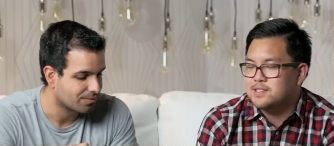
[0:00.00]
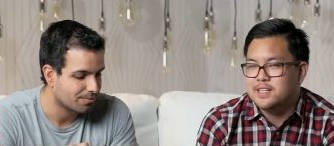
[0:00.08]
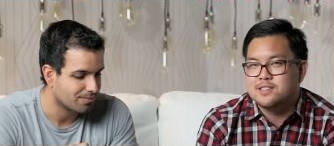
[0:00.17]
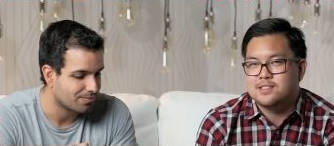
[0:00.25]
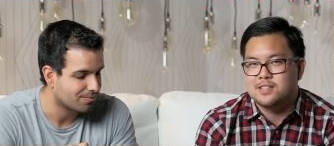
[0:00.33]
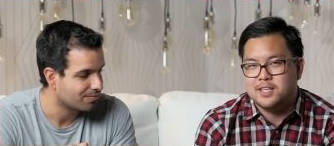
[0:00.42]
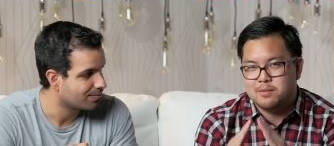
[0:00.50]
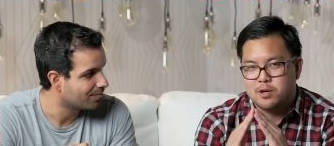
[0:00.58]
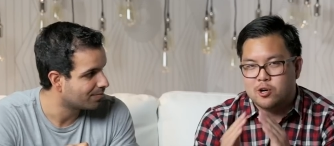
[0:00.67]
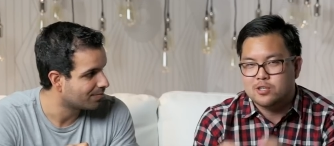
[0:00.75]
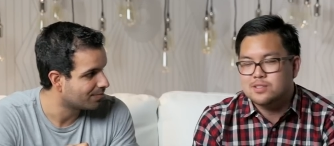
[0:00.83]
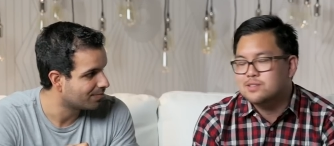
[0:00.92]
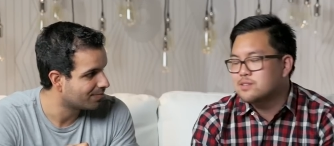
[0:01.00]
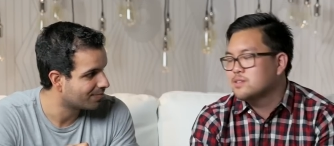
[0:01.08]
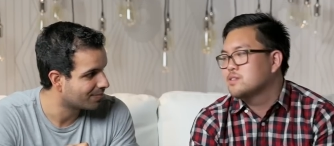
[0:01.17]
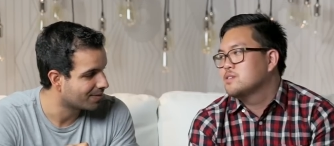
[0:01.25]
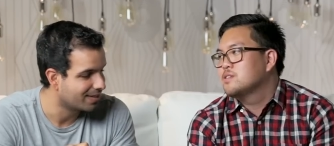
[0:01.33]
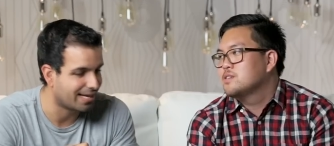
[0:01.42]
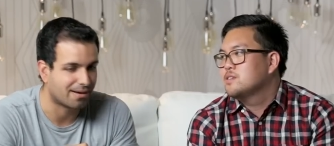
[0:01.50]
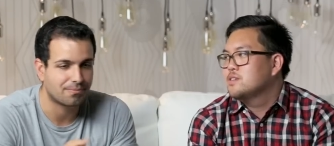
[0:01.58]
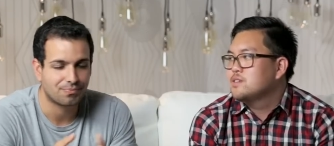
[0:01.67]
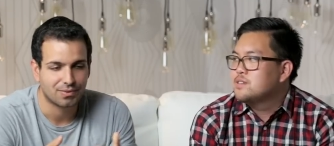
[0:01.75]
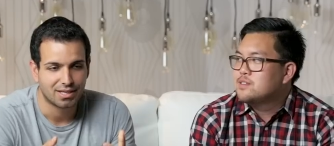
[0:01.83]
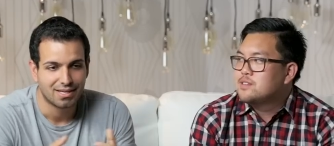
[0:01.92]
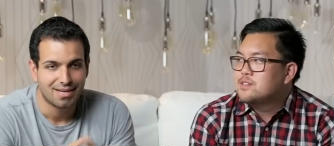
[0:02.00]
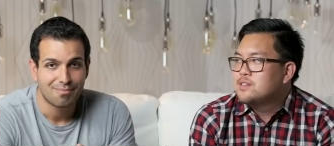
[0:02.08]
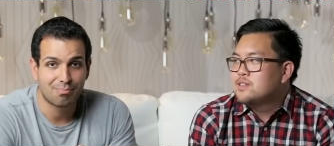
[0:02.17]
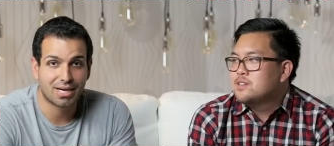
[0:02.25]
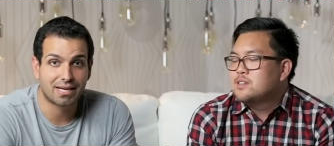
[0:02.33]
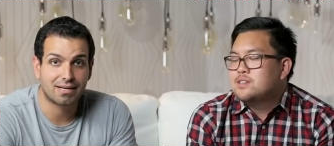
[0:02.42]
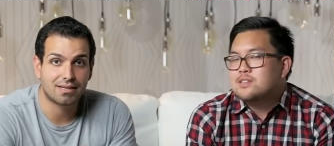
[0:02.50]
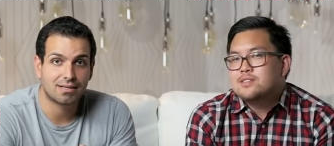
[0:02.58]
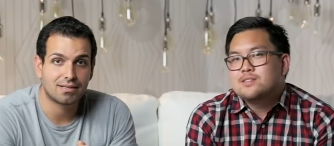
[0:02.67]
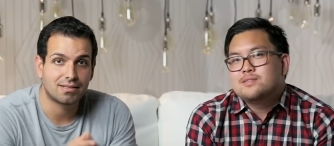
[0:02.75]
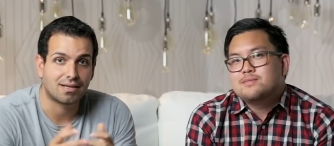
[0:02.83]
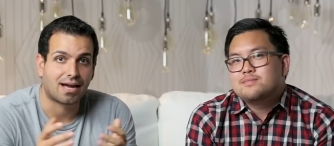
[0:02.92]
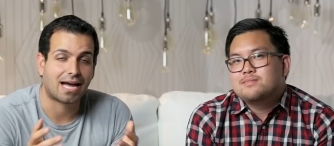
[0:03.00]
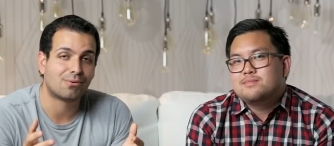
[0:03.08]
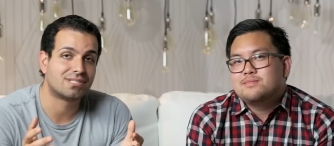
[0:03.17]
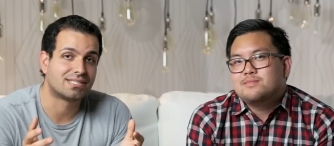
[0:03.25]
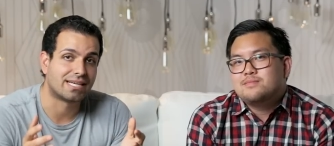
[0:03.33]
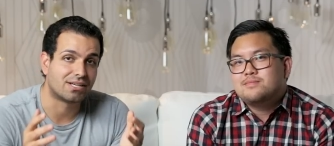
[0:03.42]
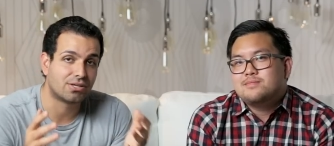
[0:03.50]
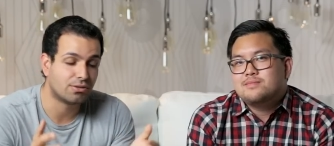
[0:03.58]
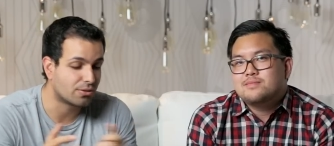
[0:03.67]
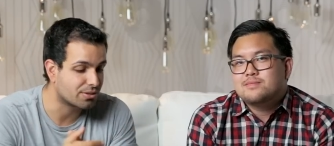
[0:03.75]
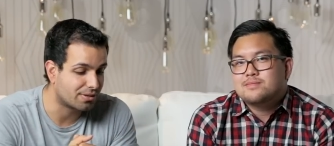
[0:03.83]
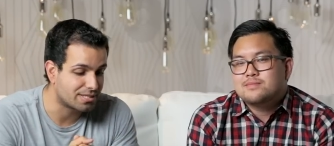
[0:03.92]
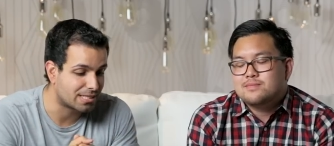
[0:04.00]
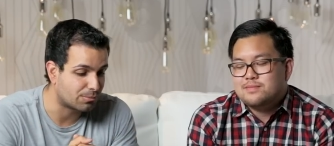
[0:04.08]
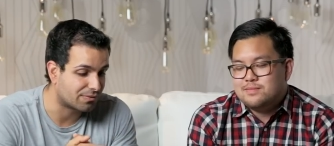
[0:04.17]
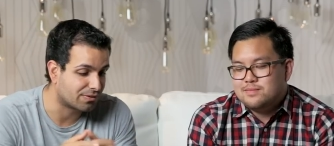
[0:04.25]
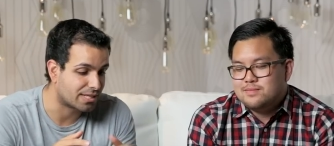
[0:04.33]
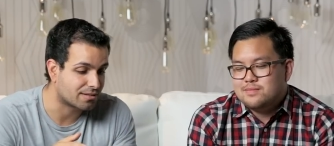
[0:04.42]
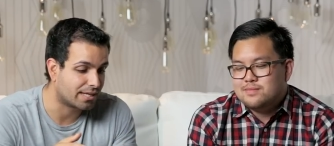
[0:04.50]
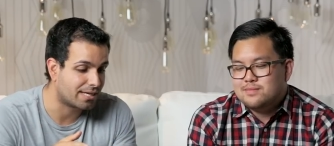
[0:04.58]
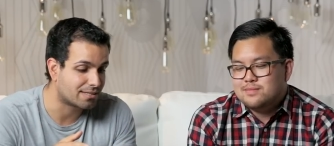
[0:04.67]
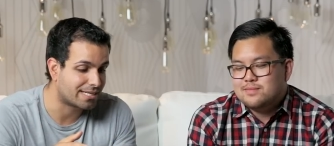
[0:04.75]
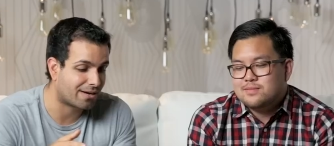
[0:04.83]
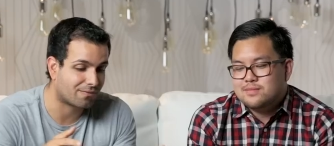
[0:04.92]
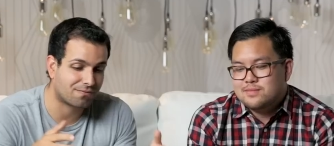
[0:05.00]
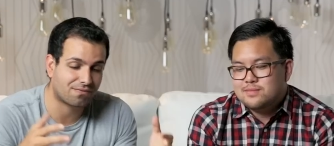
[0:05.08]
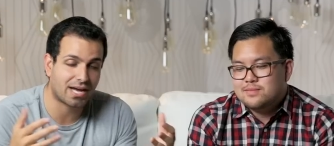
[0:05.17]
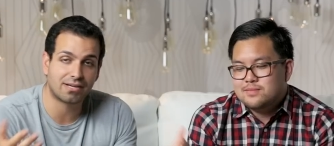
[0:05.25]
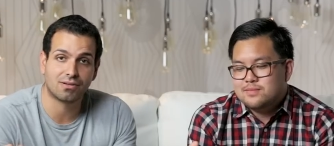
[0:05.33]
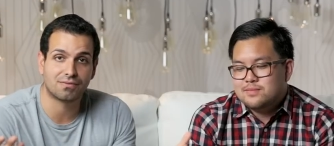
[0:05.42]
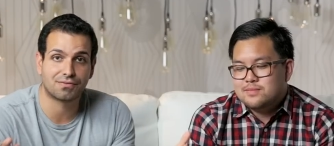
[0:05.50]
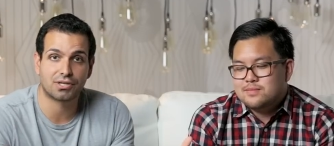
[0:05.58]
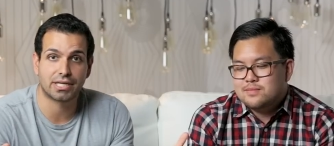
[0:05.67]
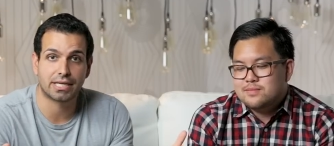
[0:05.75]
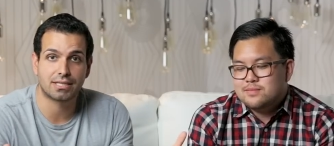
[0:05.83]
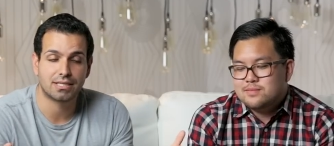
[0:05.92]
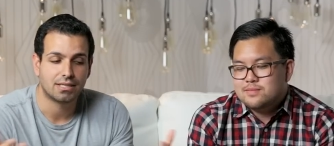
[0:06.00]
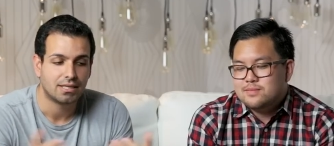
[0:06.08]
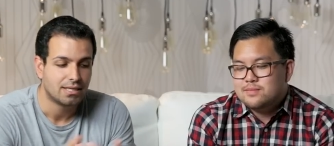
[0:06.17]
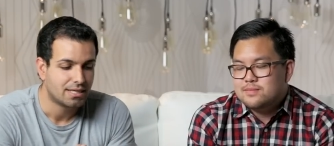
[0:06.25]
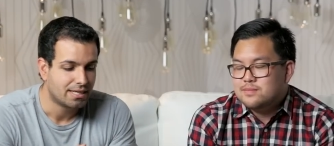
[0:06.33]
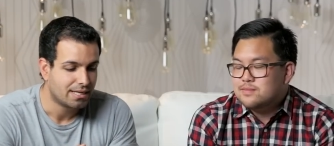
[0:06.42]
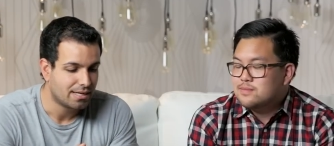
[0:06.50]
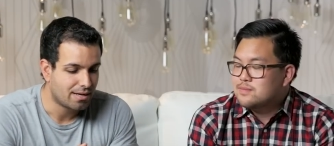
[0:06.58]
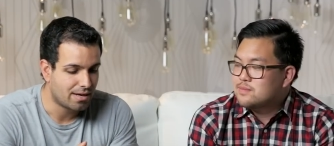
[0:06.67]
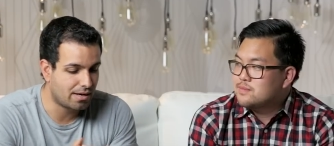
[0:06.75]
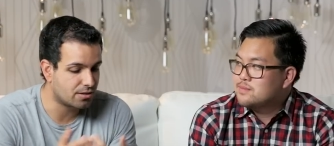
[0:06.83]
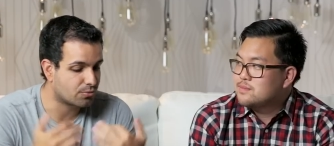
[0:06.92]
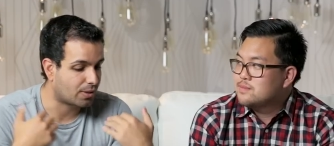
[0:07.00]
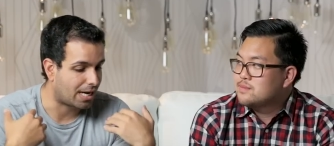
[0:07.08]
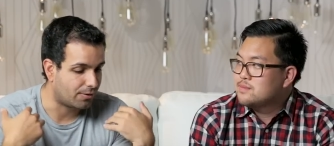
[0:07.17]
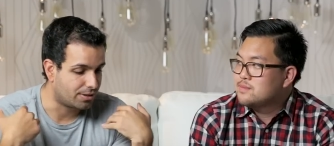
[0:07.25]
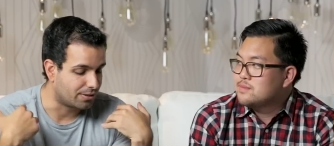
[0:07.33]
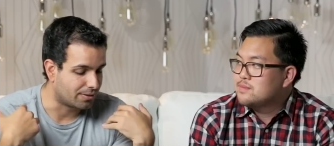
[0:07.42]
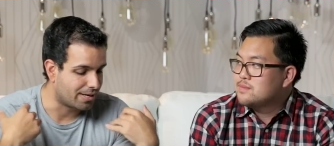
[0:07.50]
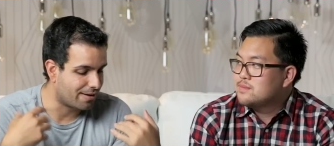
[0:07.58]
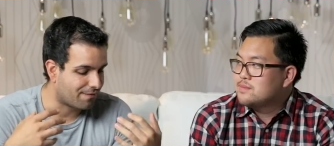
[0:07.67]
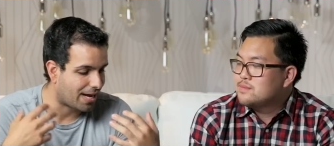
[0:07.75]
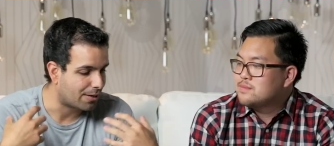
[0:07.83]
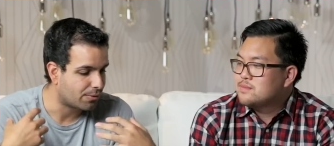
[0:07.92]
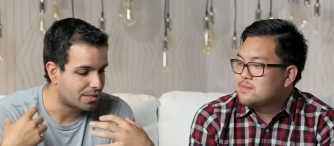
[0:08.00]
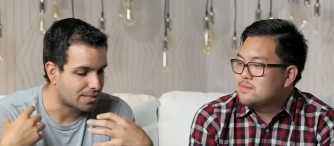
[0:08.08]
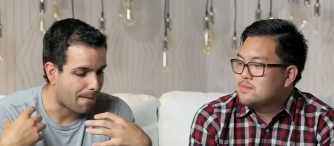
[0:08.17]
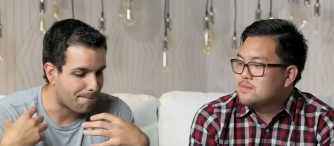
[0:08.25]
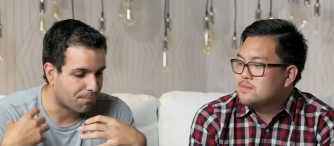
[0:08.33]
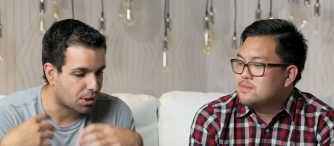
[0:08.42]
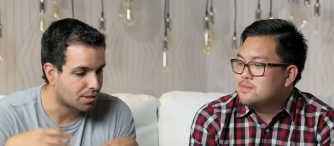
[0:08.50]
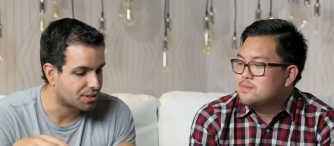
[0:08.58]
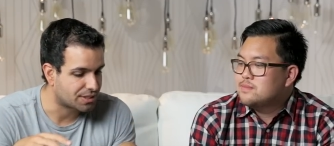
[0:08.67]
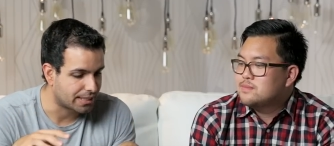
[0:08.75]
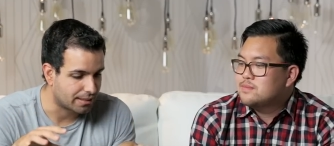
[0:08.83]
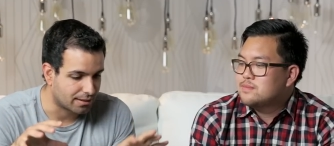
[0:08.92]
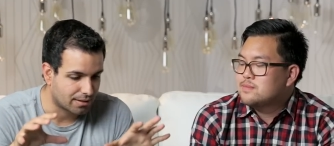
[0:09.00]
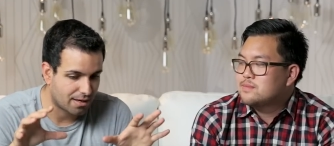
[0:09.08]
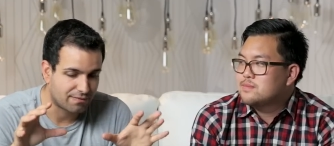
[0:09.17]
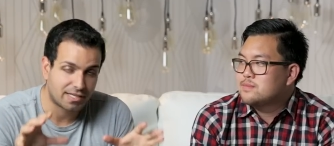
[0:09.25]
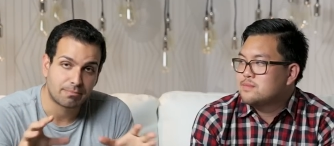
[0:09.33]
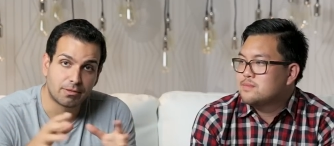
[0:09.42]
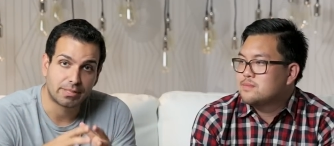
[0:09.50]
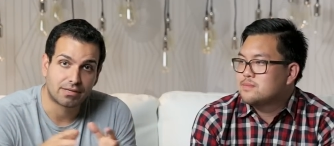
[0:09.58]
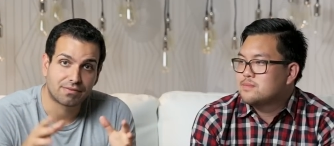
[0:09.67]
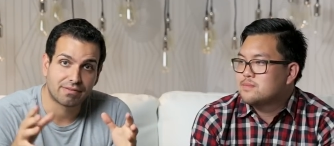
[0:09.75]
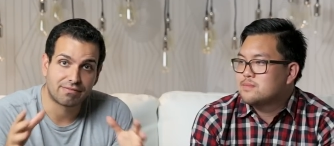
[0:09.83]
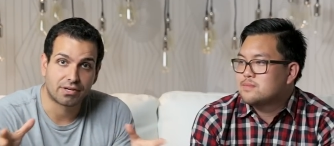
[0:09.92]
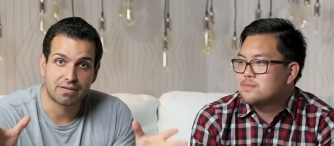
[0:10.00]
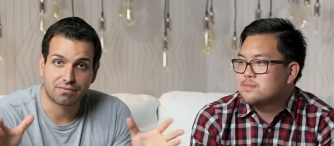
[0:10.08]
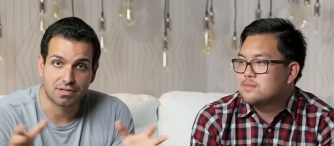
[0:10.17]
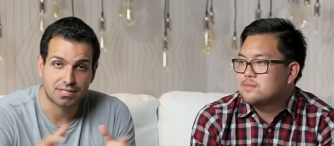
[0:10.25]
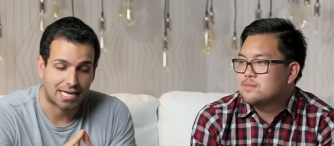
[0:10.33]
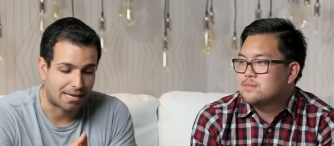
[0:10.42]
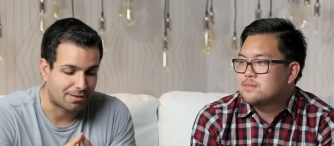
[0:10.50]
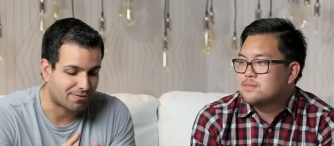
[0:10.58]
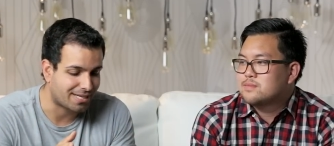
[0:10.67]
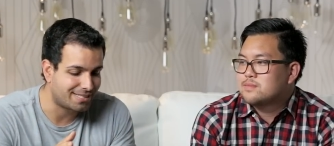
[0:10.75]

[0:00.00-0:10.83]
Speaker 1: guess hence the name Art. Yeah, but I would say kudos go to Sigma for this lens. Now, final verdict. Here's what I would do. If I was purchasing a fifty millimeter for the very first time, if